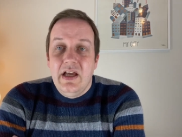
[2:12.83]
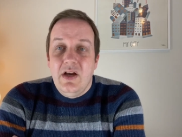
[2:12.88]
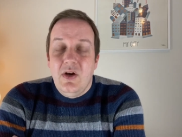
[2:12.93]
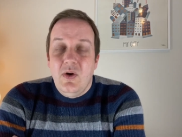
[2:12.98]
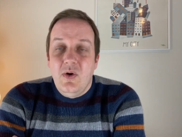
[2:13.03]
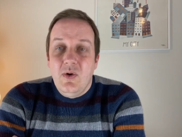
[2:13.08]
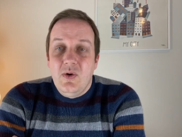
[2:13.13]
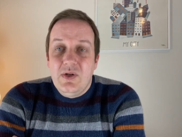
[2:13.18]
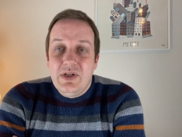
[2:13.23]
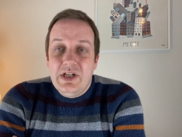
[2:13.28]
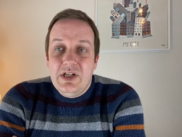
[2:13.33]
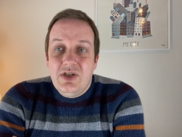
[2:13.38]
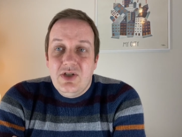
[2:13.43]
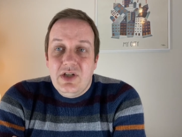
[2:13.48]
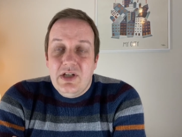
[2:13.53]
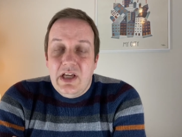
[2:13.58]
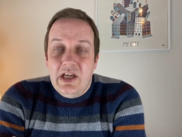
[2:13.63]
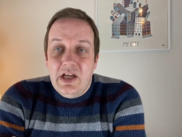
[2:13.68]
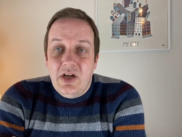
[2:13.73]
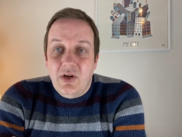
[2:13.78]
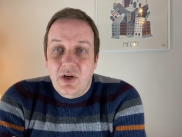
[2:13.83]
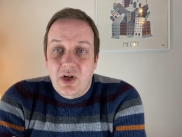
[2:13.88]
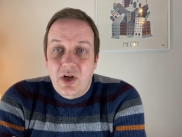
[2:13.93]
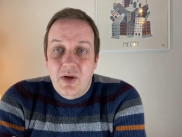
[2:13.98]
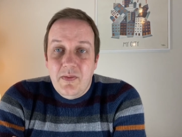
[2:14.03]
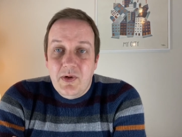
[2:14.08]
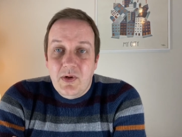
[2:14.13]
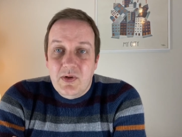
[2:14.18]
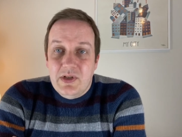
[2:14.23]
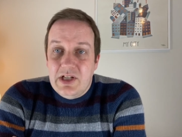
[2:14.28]
auditioning on an
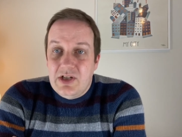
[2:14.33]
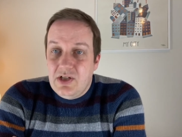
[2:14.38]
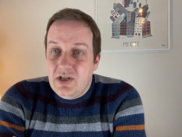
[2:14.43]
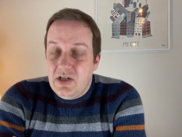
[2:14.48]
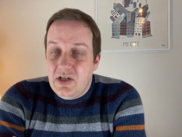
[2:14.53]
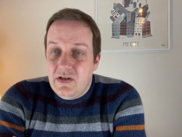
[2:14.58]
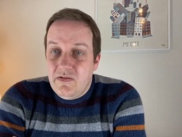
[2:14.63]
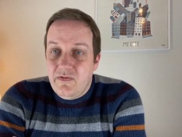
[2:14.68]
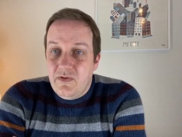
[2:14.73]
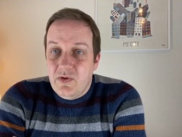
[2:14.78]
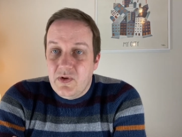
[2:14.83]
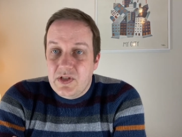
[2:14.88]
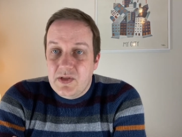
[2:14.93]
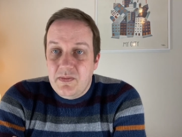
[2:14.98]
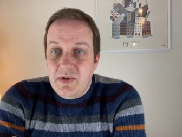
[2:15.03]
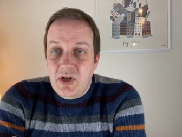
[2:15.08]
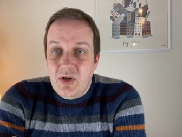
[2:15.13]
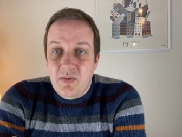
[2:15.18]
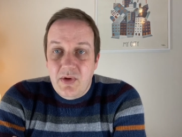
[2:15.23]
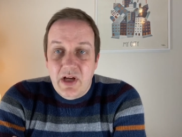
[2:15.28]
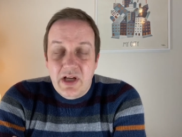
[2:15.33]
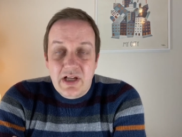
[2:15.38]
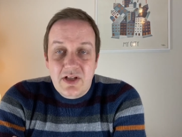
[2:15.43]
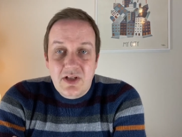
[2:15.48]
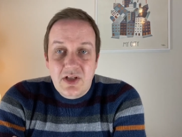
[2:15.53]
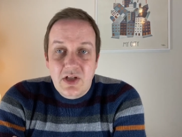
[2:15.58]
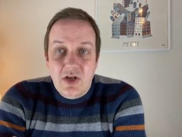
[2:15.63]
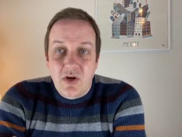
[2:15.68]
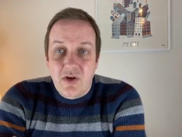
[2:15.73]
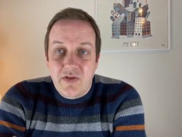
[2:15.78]
open audition for Spielberg, and
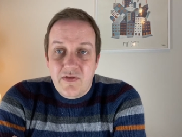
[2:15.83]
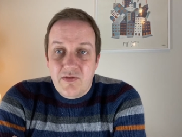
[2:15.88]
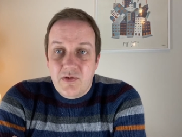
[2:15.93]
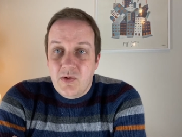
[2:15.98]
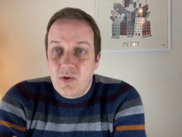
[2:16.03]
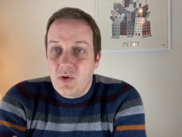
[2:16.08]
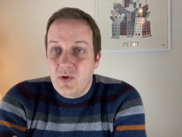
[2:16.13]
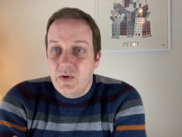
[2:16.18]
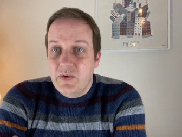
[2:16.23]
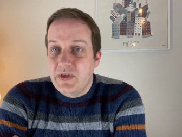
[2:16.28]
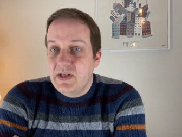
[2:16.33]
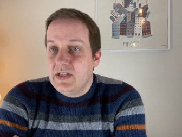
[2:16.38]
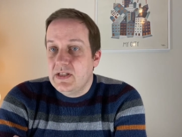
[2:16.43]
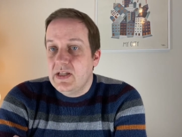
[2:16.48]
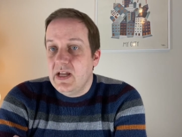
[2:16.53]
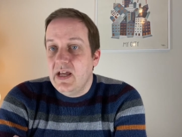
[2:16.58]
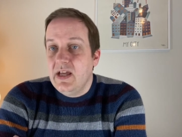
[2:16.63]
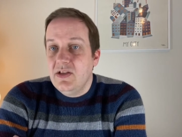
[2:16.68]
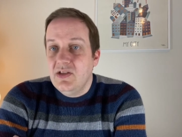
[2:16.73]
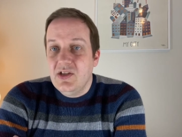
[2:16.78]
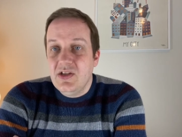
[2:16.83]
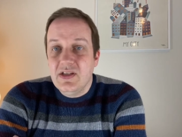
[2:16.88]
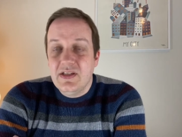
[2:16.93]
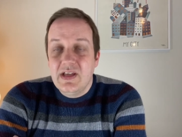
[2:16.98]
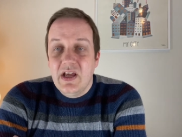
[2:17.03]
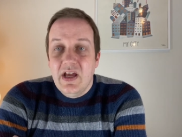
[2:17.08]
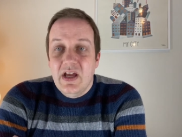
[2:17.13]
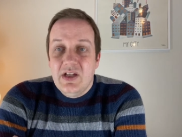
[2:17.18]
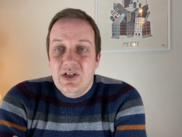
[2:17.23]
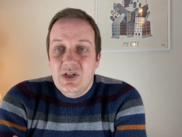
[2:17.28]
she got through all the stages
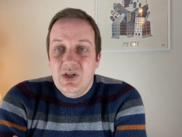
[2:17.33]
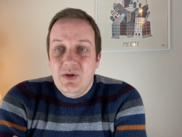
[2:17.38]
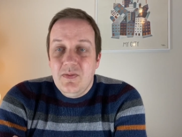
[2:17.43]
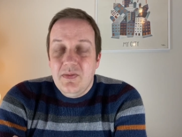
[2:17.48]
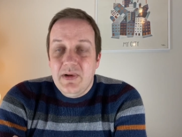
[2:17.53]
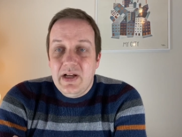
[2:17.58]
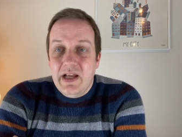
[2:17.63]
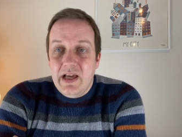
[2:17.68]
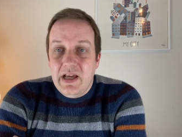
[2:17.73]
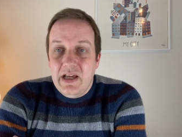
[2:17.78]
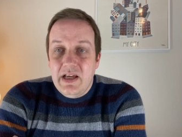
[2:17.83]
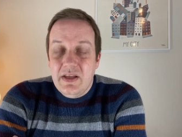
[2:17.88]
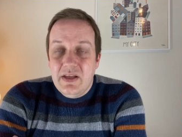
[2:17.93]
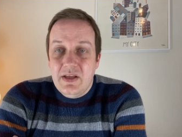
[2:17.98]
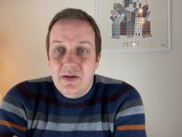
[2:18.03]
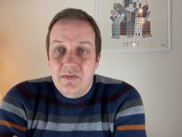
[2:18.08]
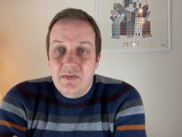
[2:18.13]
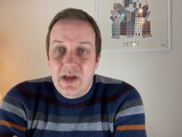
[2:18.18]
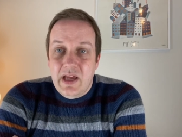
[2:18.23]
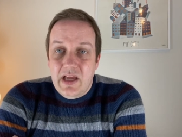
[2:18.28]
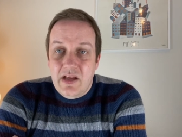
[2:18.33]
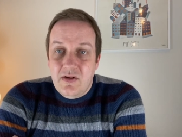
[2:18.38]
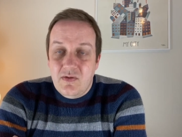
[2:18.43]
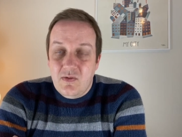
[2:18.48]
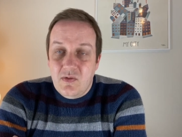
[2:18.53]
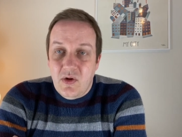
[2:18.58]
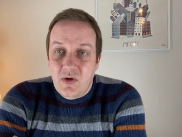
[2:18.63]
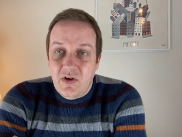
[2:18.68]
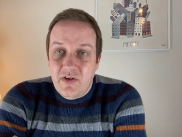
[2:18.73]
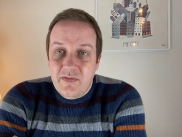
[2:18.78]
to play the main
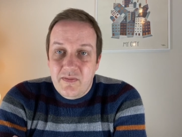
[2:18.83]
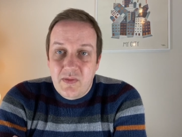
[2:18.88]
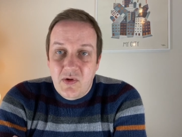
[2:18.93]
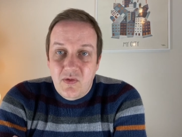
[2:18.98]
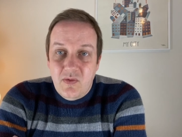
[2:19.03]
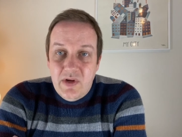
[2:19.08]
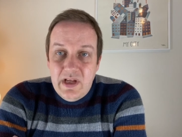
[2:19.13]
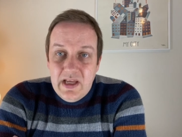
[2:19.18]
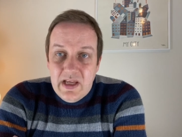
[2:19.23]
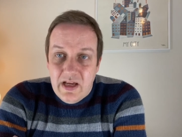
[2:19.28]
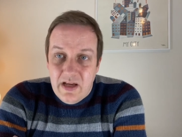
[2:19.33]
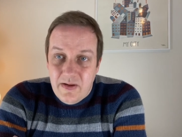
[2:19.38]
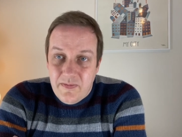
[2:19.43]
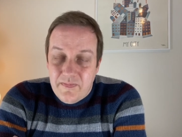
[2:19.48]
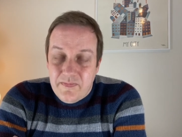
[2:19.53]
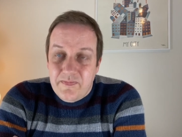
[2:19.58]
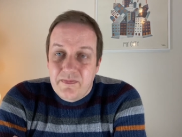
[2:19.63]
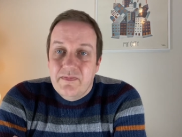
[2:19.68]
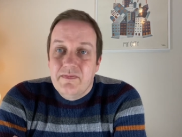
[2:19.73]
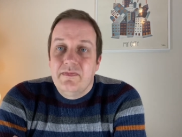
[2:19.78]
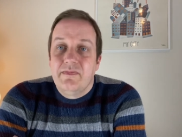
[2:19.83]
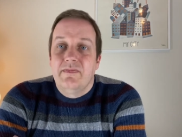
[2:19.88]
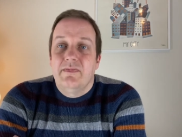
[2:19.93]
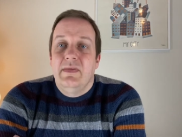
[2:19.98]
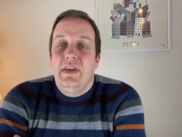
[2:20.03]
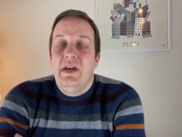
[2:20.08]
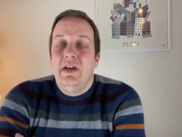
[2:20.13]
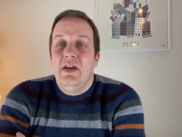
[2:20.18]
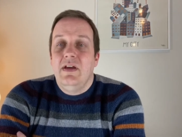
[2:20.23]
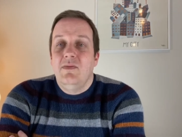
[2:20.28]
role of Maria.
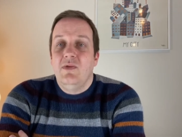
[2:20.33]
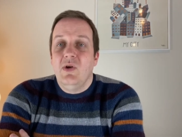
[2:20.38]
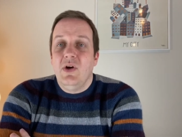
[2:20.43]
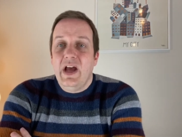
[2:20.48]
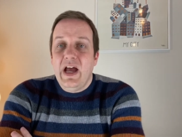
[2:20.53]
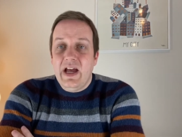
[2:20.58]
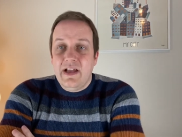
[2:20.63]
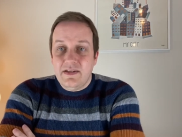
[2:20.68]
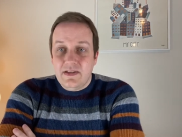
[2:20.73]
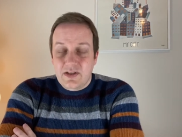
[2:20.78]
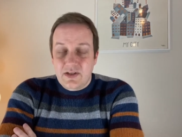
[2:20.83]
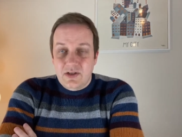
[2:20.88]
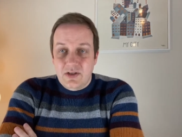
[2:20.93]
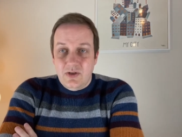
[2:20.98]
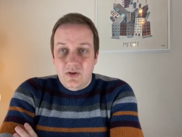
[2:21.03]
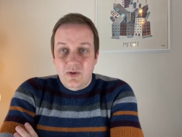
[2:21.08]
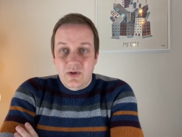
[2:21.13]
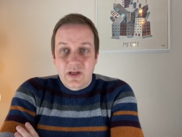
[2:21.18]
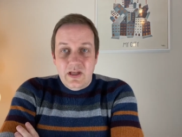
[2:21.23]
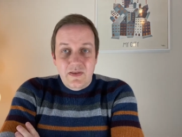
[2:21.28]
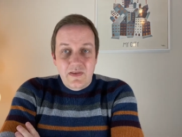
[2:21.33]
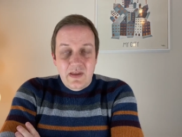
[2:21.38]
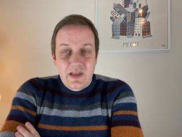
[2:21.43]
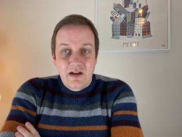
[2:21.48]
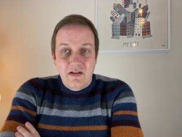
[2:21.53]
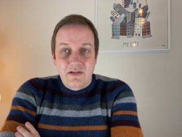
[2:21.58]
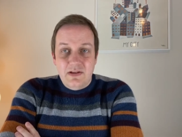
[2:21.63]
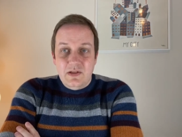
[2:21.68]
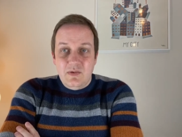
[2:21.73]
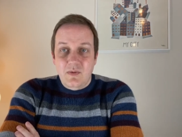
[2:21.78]
We've got Ansel in
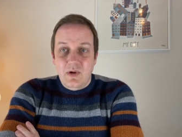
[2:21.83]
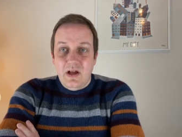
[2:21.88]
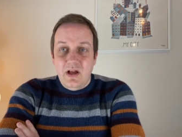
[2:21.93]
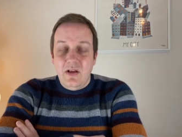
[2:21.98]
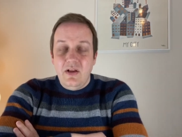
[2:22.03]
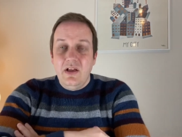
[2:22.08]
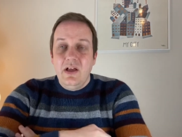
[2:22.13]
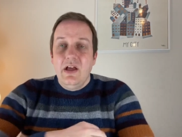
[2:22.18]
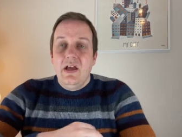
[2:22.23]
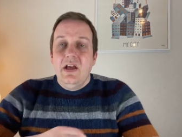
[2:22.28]
there as well,